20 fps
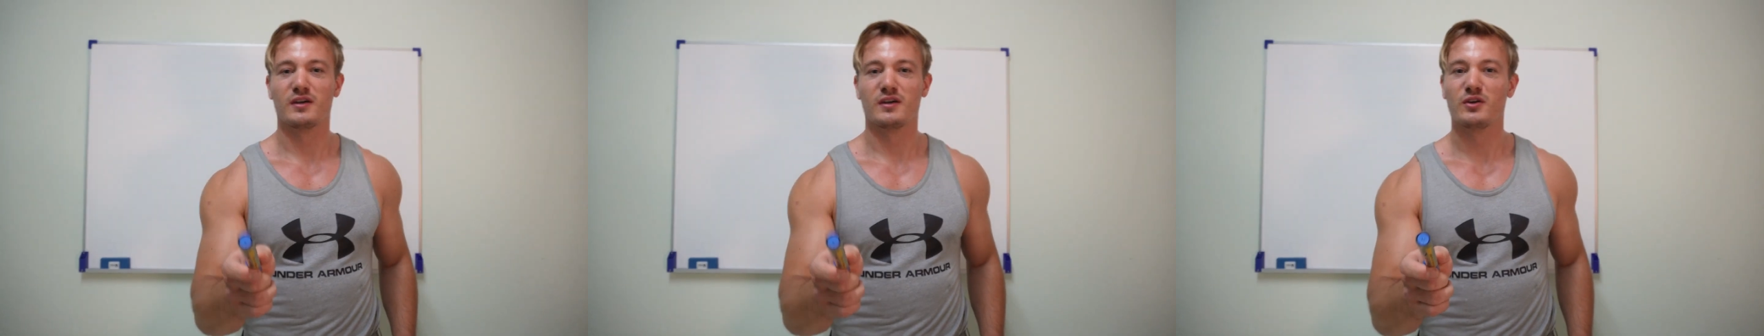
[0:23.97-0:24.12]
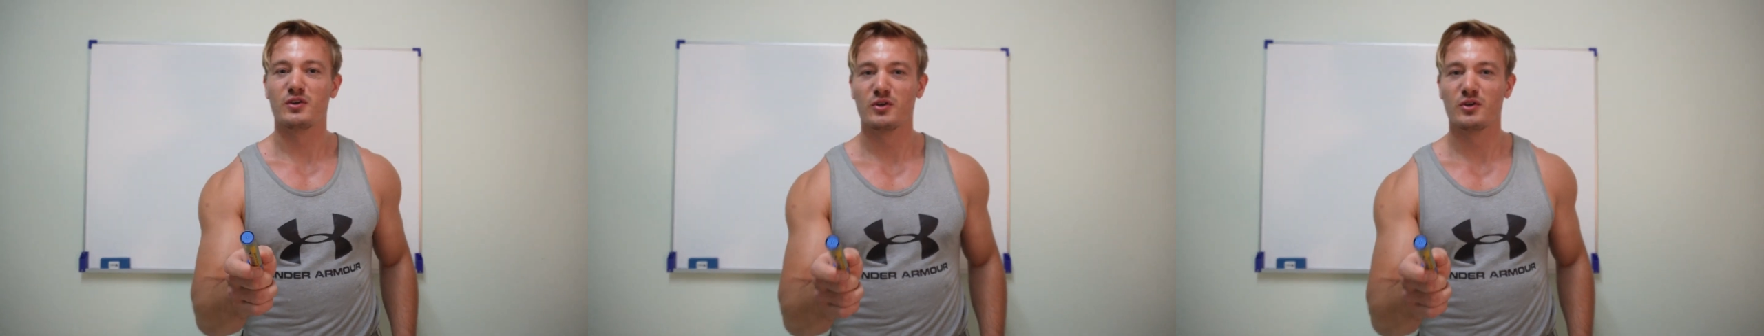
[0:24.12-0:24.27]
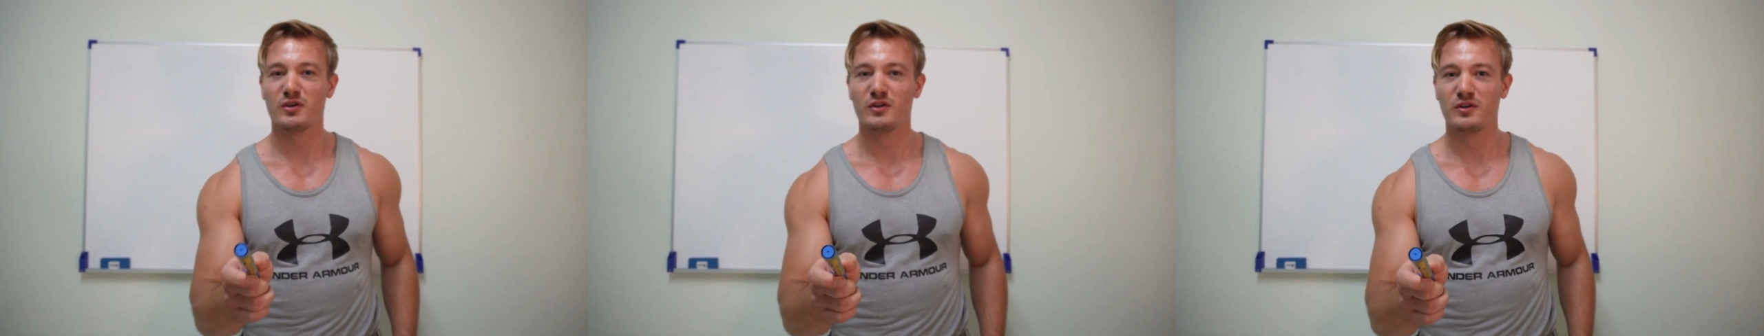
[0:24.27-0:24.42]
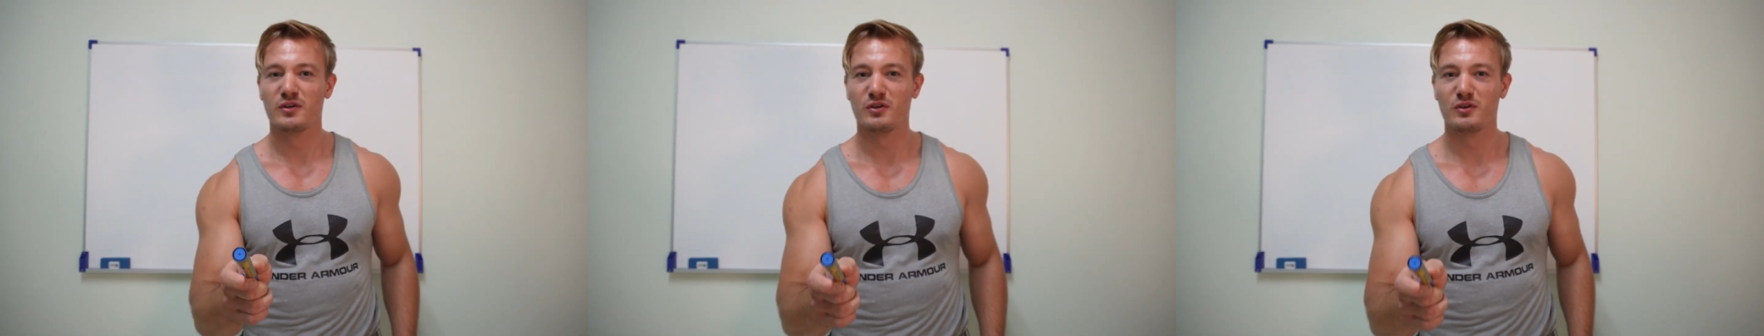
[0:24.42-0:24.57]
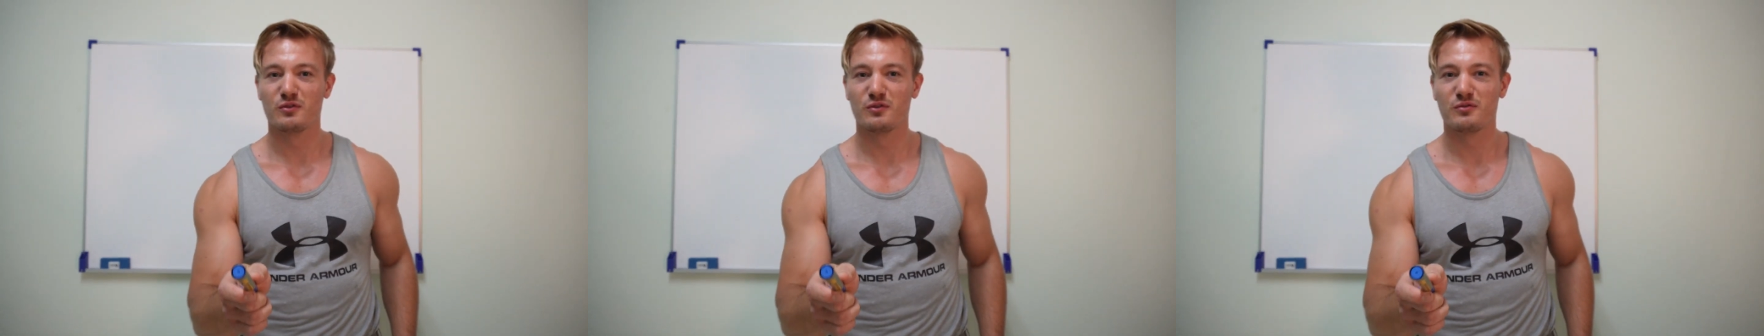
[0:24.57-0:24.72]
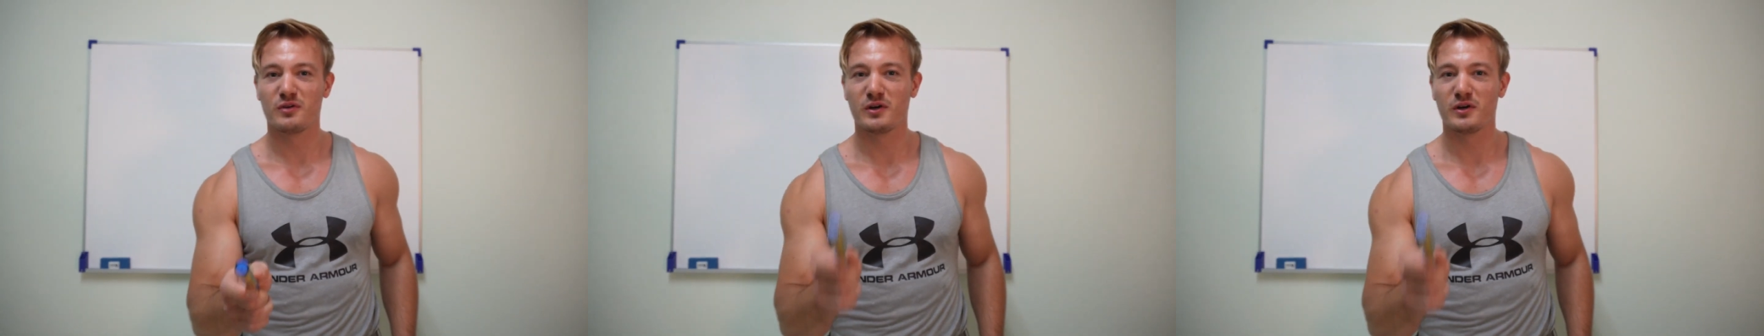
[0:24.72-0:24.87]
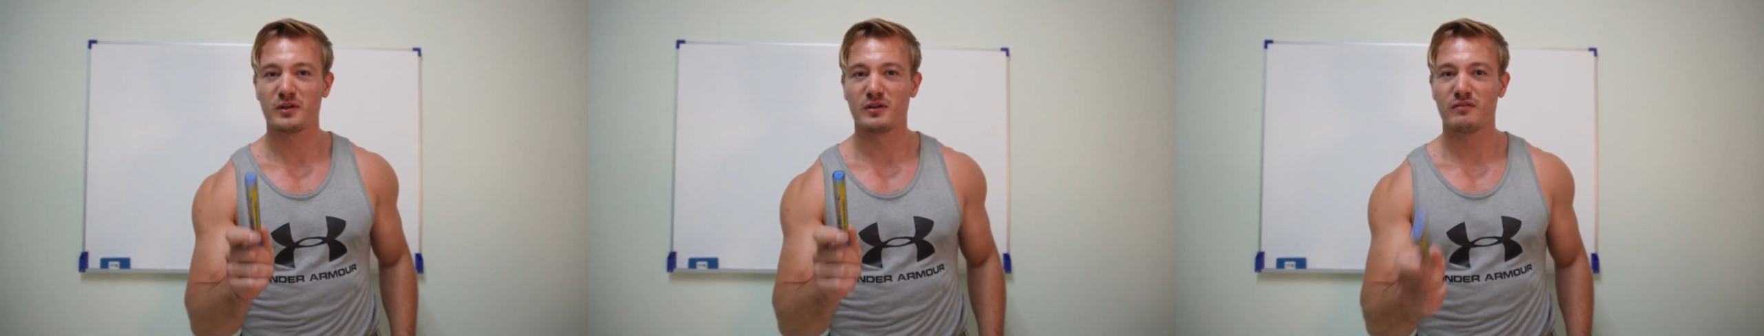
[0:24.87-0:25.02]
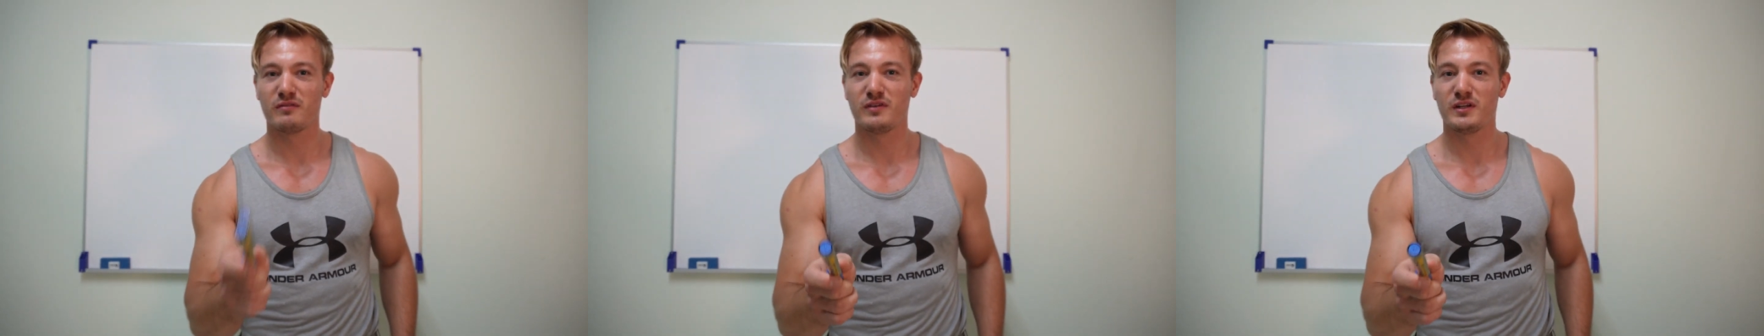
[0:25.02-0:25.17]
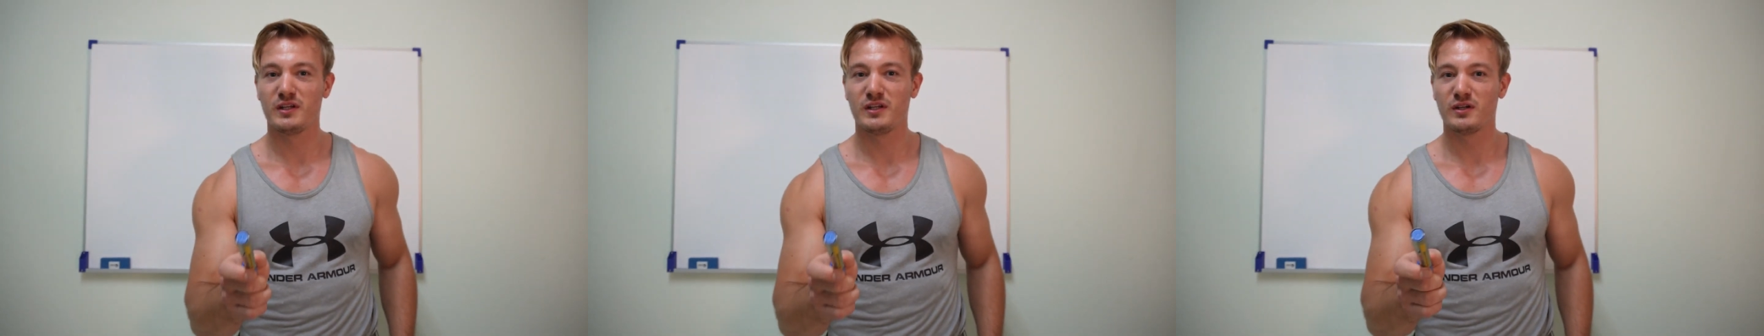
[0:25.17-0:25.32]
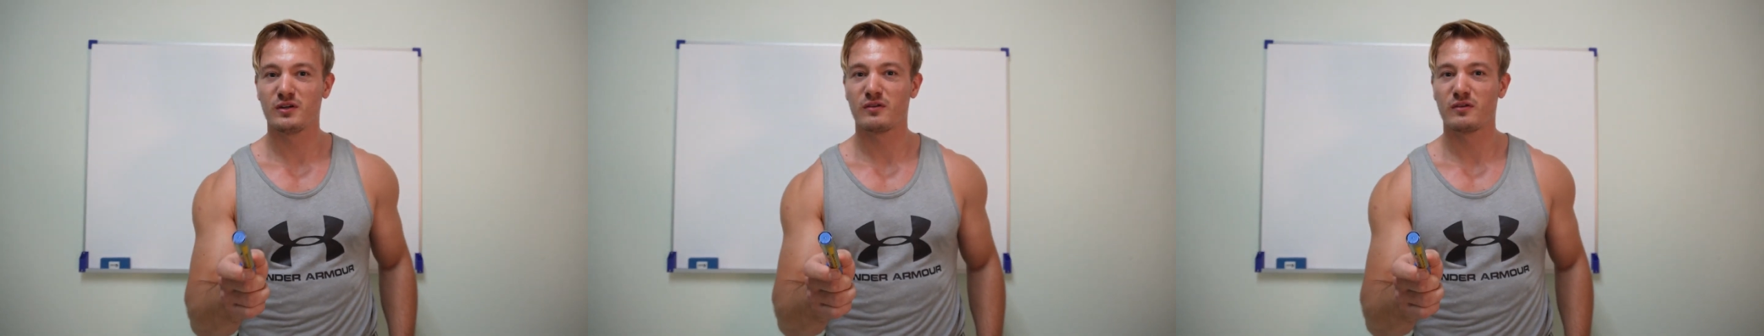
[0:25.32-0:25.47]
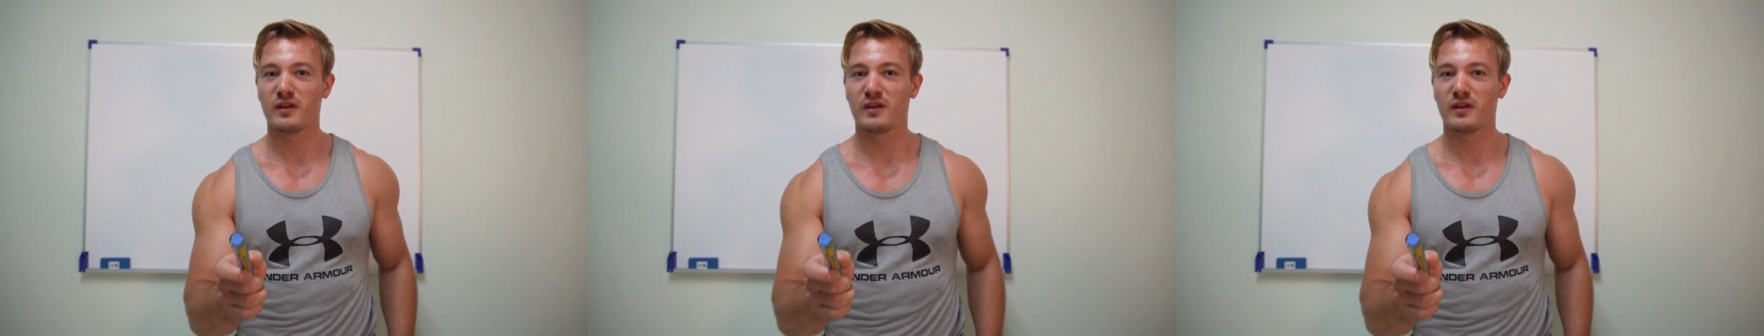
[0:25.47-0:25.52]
good, you found a video